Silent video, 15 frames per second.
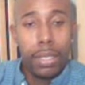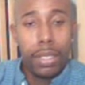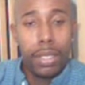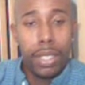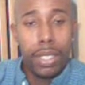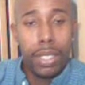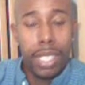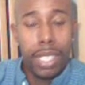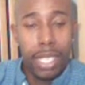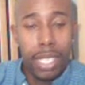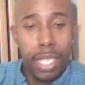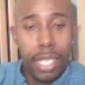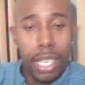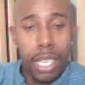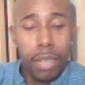
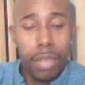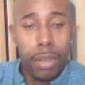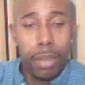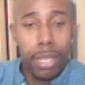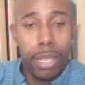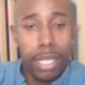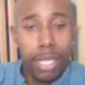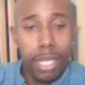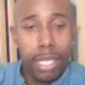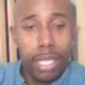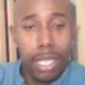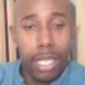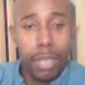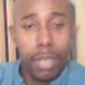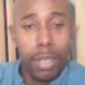16-year-old, my
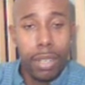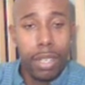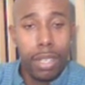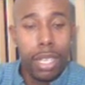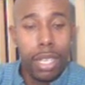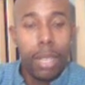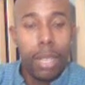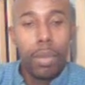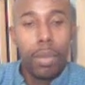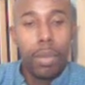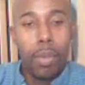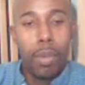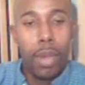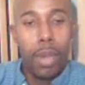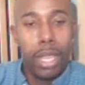16-year-old
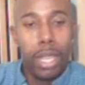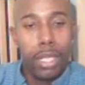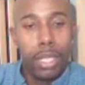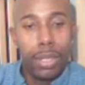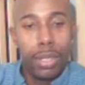wanted to